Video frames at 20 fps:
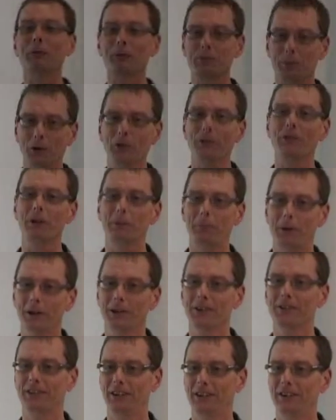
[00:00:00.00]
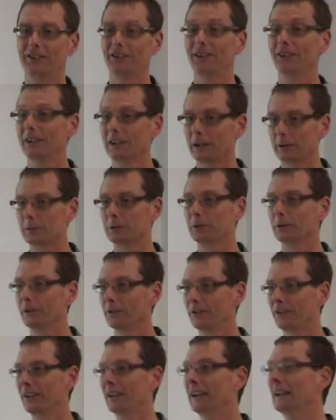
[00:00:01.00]
was one of the policies that the
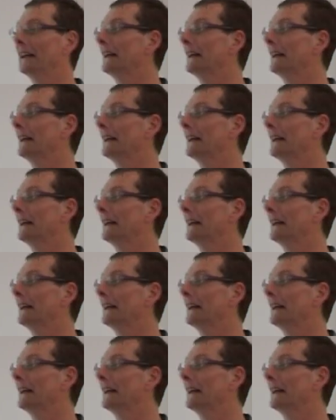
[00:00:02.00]
Liberals